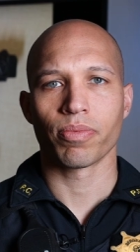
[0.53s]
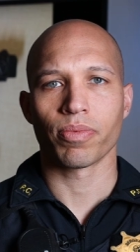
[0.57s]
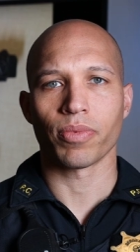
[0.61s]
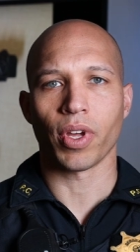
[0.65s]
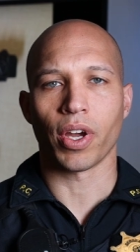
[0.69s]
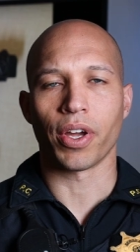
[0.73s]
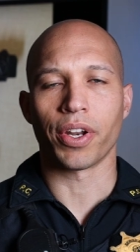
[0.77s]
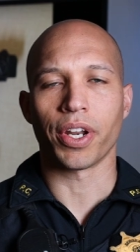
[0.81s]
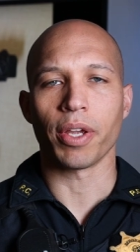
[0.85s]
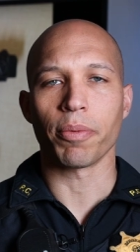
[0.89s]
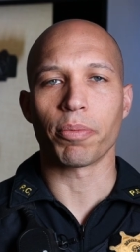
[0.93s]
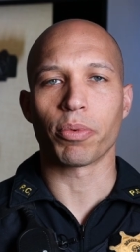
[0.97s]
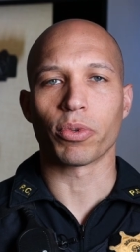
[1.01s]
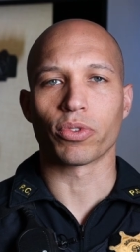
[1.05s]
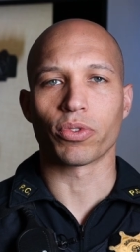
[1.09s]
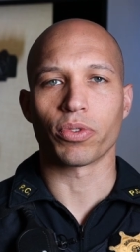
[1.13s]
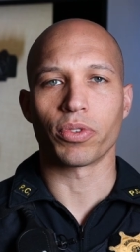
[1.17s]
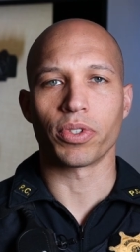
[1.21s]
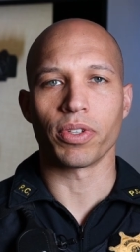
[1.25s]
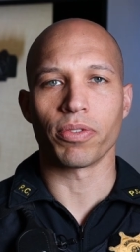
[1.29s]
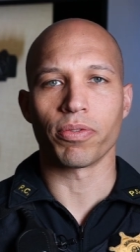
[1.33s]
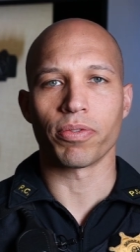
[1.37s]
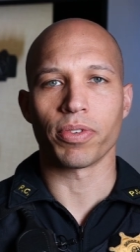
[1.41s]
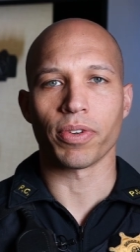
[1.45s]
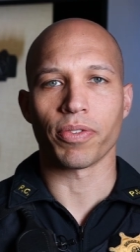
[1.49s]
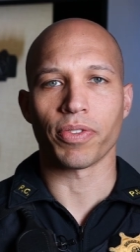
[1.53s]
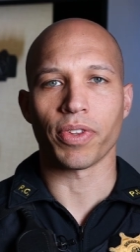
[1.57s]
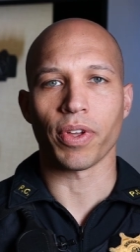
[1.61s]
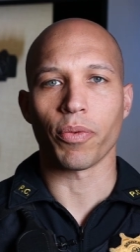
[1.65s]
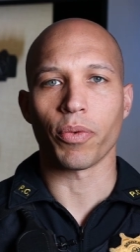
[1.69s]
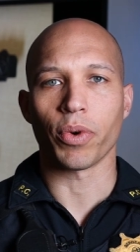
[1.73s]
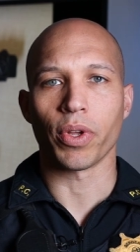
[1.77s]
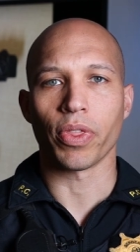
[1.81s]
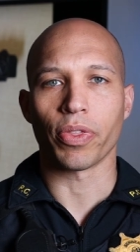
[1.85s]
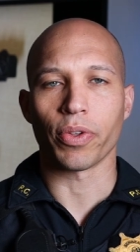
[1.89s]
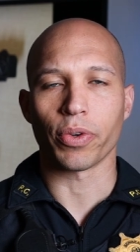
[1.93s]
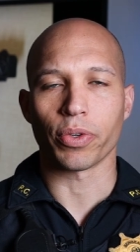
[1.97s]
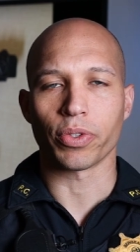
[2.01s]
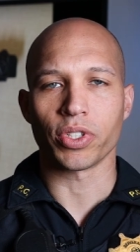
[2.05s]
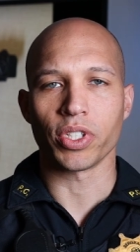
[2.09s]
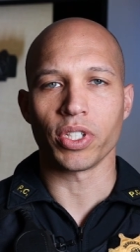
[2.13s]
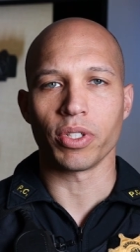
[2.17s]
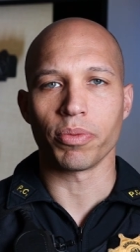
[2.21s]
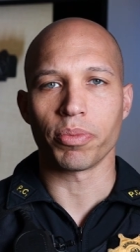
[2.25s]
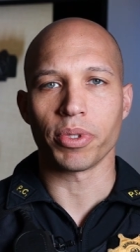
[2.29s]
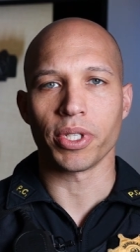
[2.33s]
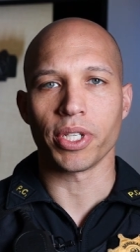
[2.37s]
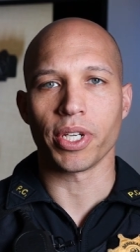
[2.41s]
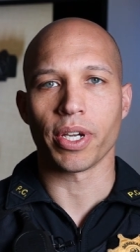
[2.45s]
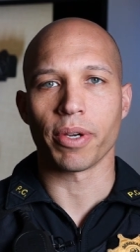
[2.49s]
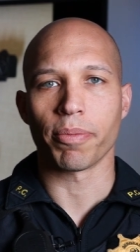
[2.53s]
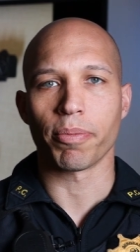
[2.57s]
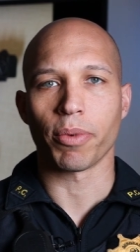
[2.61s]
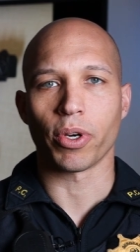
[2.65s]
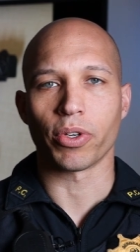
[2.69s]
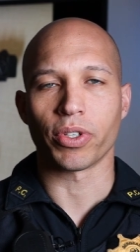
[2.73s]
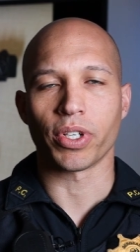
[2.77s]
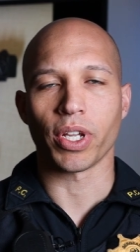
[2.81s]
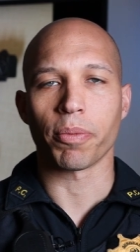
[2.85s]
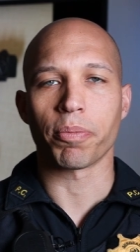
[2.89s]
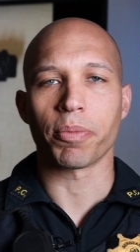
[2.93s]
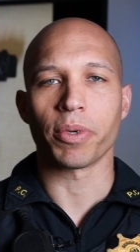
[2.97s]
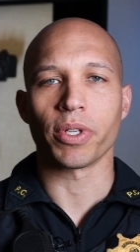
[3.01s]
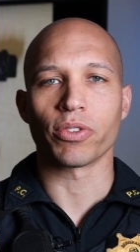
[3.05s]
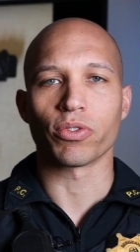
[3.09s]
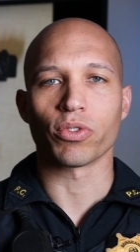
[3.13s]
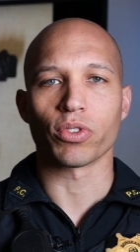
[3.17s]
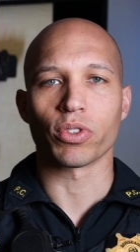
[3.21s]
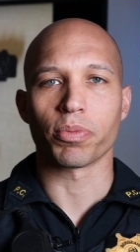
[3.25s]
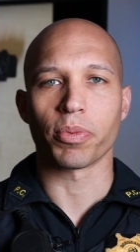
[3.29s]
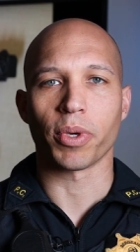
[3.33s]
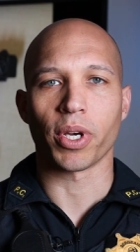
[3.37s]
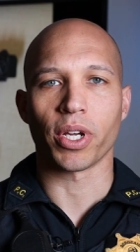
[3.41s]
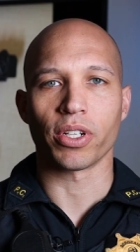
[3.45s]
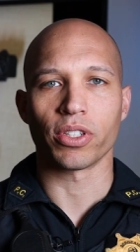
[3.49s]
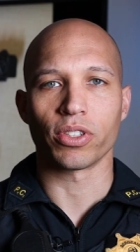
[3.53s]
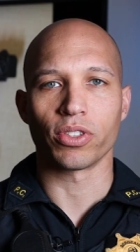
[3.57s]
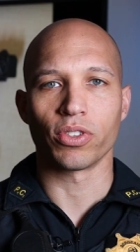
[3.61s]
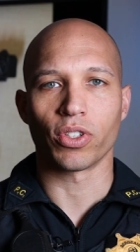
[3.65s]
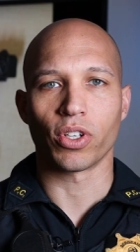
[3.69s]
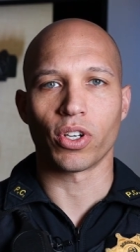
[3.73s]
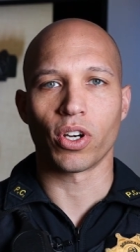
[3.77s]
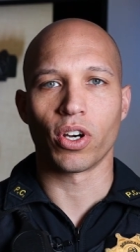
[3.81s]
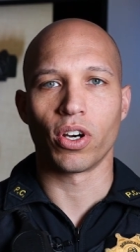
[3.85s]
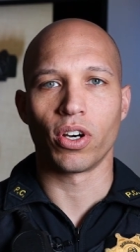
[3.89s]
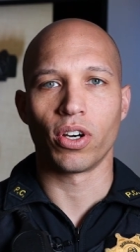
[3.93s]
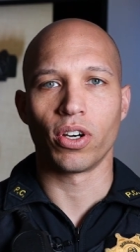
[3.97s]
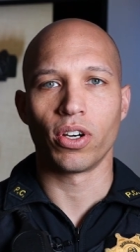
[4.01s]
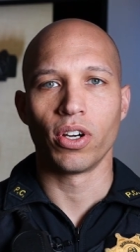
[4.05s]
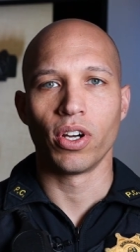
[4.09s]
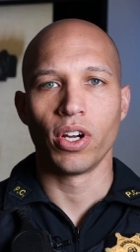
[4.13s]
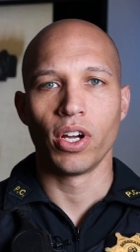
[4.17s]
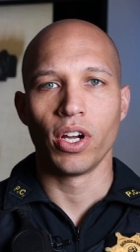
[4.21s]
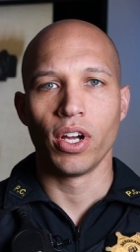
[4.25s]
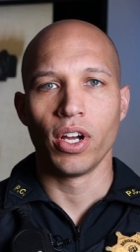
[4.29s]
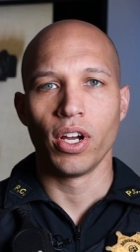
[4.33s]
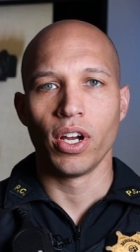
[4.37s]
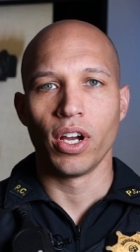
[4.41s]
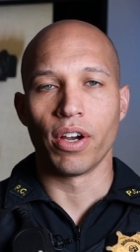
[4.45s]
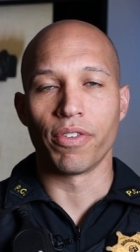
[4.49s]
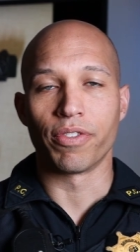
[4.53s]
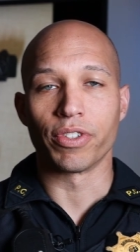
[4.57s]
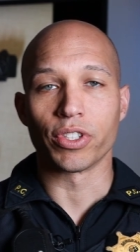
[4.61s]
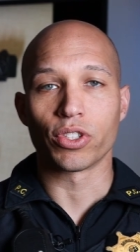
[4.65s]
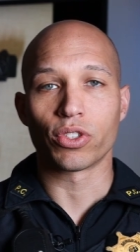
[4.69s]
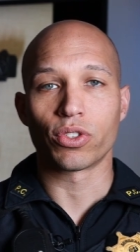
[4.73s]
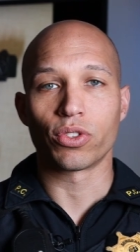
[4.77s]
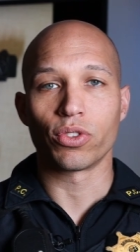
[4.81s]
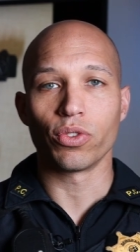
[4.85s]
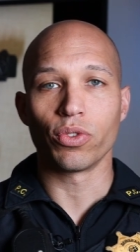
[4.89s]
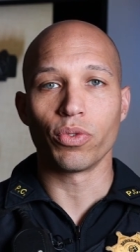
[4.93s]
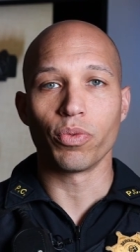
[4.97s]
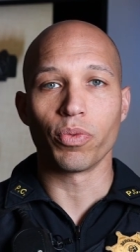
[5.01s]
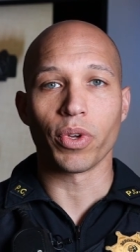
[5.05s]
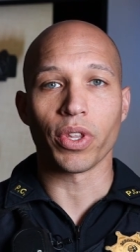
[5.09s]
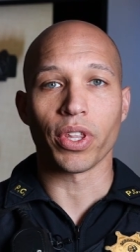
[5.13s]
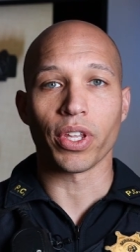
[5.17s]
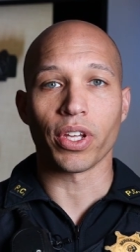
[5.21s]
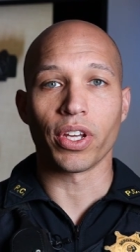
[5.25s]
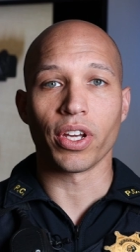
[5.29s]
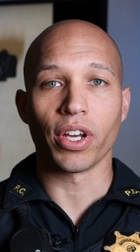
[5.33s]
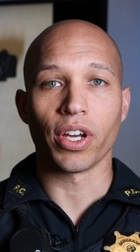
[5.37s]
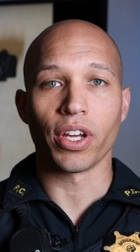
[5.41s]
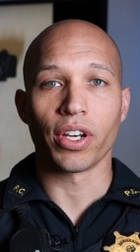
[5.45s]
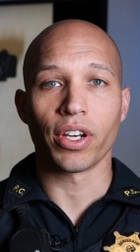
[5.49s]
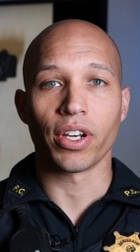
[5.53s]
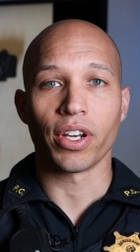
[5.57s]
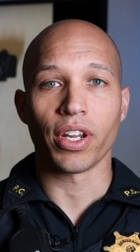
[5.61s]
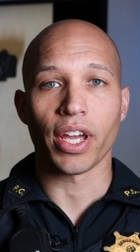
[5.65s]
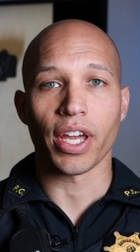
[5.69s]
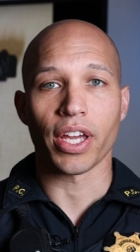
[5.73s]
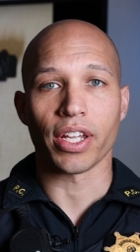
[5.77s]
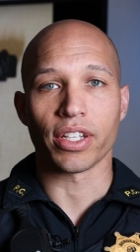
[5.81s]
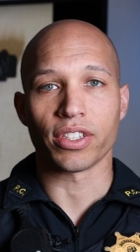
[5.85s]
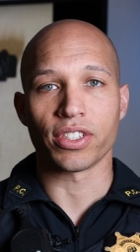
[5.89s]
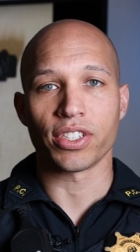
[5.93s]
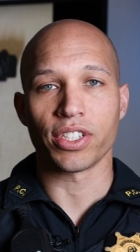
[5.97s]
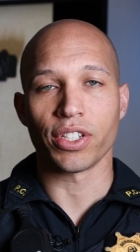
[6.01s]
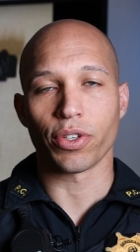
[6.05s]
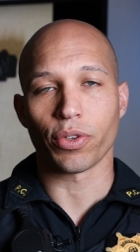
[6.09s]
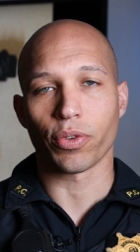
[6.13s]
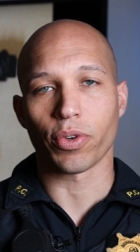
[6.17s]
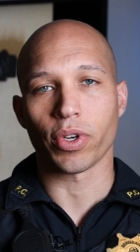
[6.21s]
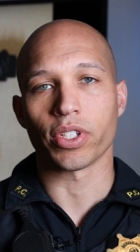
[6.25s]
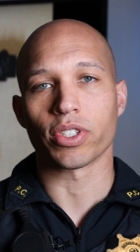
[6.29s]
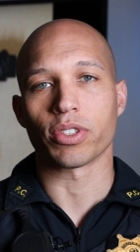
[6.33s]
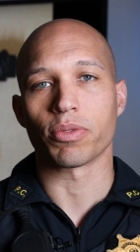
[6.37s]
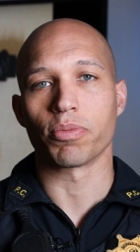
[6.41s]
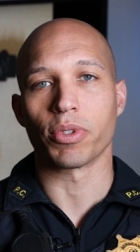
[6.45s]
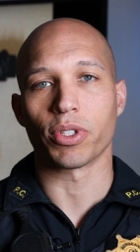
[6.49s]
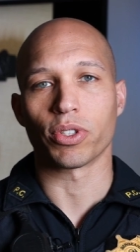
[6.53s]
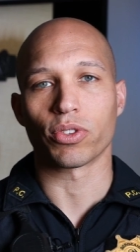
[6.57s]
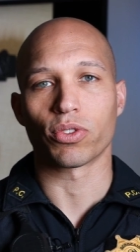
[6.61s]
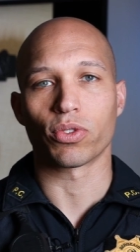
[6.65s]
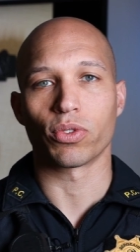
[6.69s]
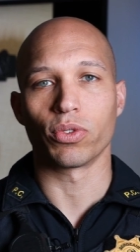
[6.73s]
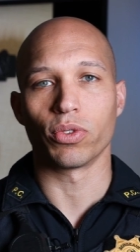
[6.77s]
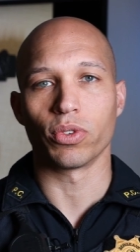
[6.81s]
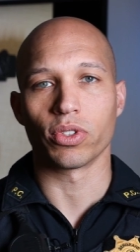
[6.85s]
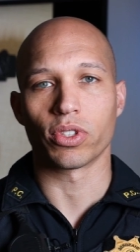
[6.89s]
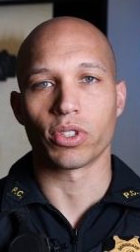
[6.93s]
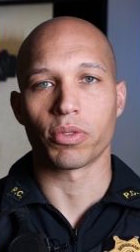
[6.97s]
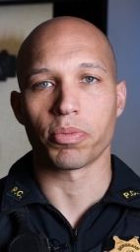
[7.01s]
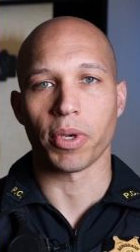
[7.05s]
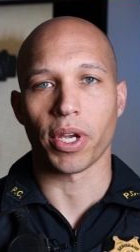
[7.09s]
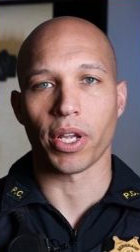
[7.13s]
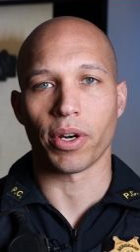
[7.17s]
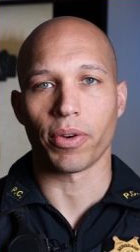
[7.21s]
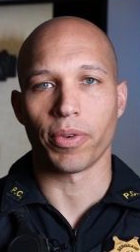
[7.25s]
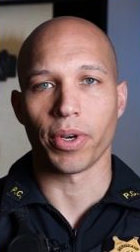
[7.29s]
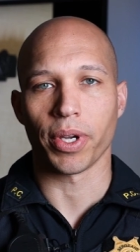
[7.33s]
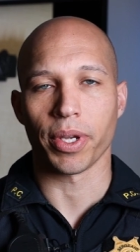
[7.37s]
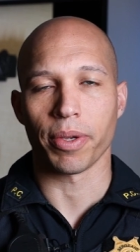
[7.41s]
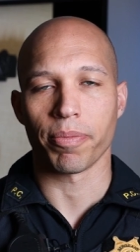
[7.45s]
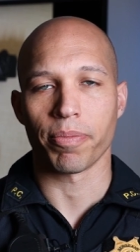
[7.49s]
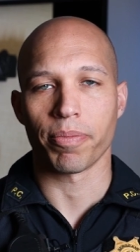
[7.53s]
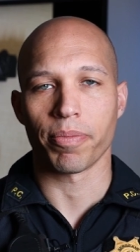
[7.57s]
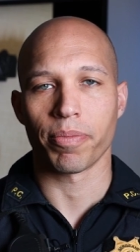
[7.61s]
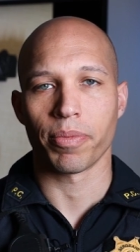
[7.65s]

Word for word: On April twenty-fifth at one thirteen p m, our deputies responded to a call of a student with a gun at Cedarcrest Middle School in Spanaway.